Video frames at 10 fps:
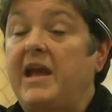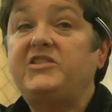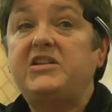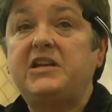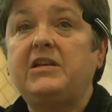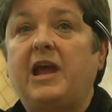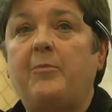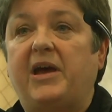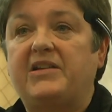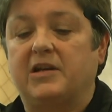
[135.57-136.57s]
yet it did
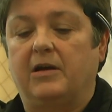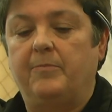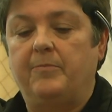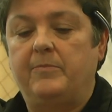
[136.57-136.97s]
get better.